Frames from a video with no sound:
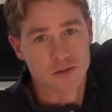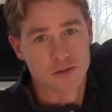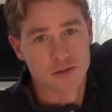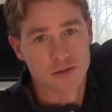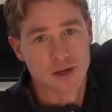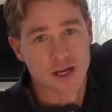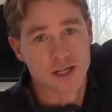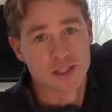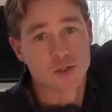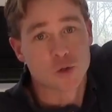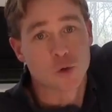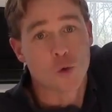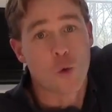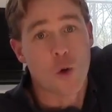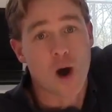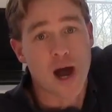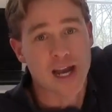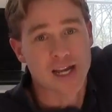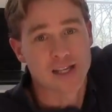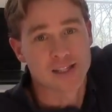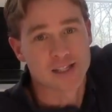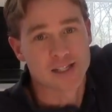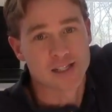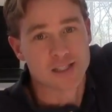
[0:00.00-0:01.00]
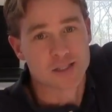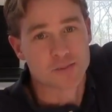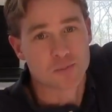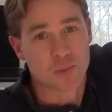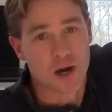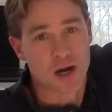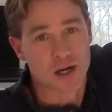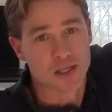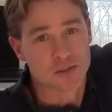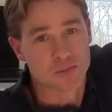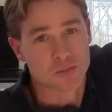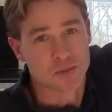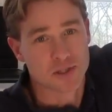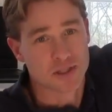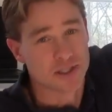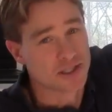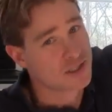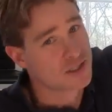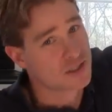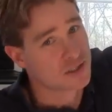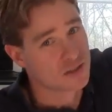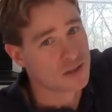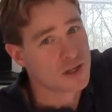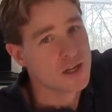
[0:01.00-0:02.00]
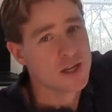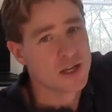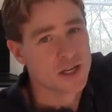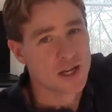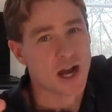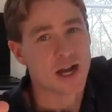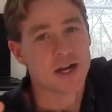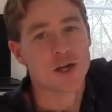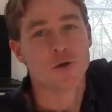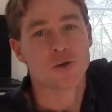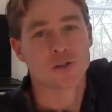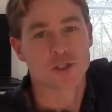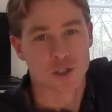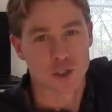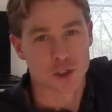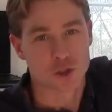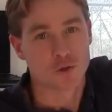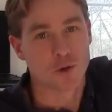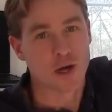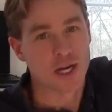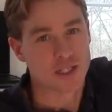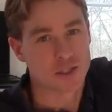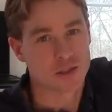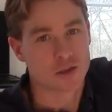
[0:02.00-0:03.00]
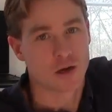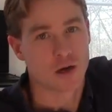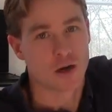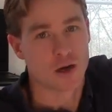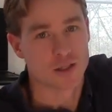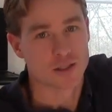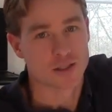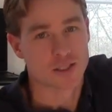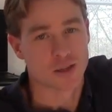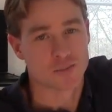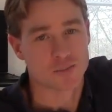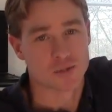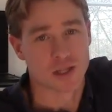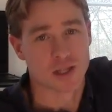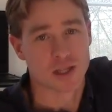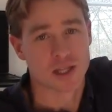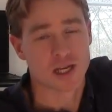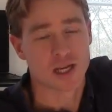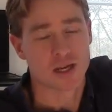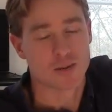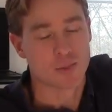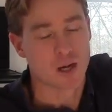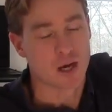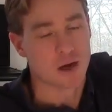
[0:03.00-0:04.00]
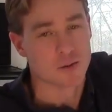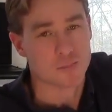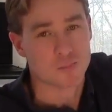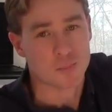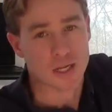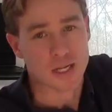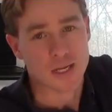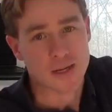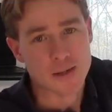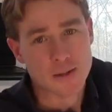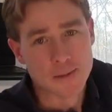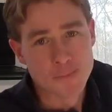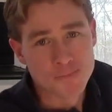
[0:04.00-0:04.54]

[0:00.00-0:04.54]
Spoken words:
As quietly as possible. And I know it's a strange concept to think about, but